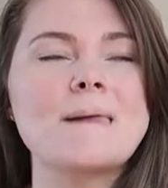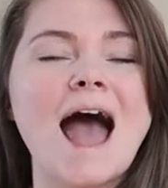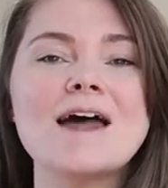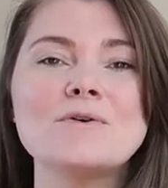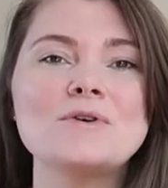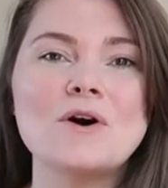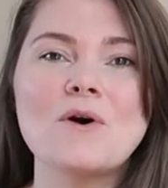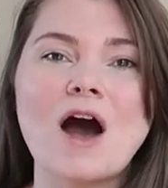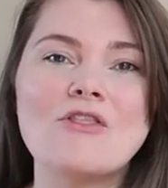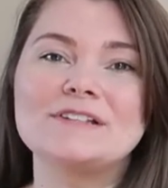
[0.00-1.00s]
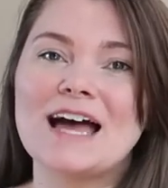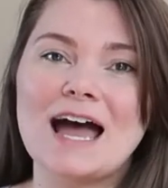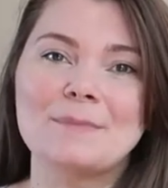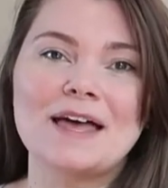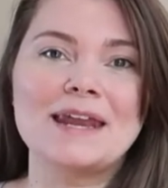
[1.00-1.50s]
I don't know how the
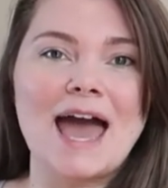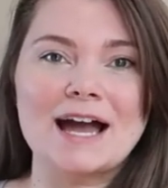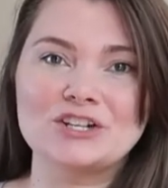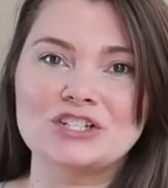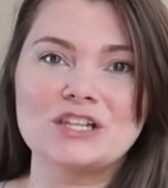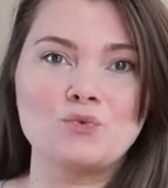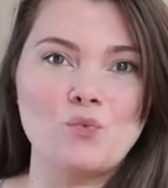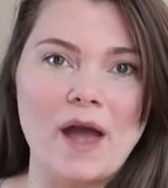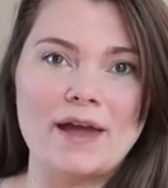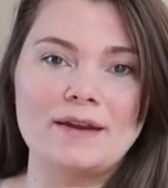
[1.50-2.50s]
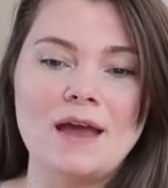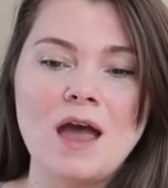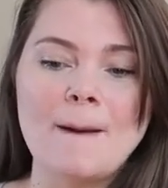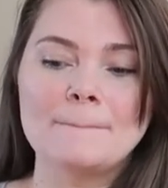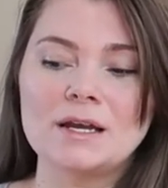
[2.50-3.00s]
timeline actually went
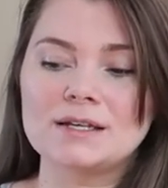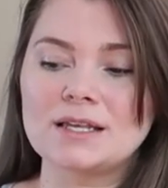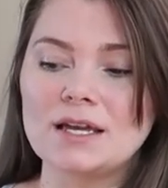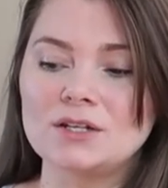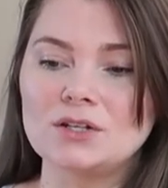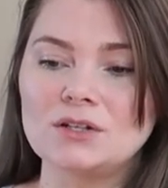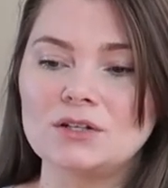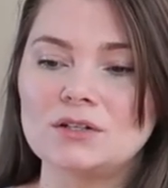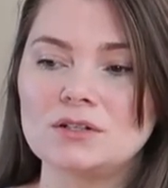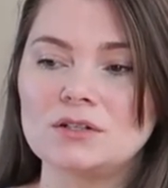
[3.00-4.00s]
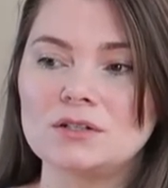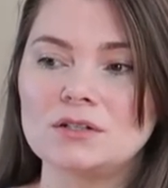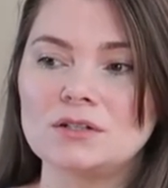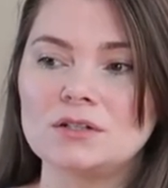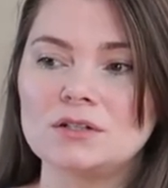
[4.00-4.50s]
because I,
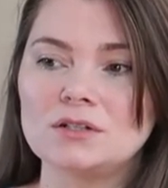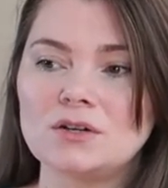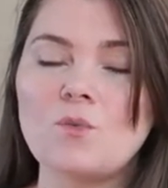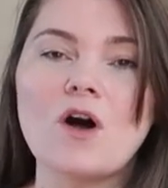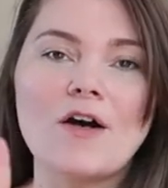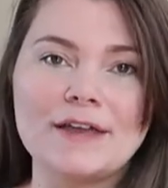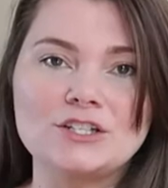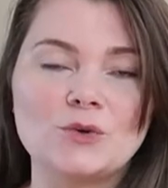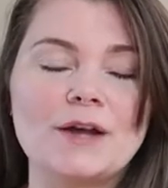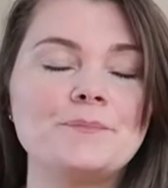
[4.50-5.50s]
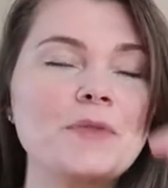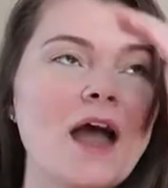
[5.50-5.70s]
well, I'll get to it.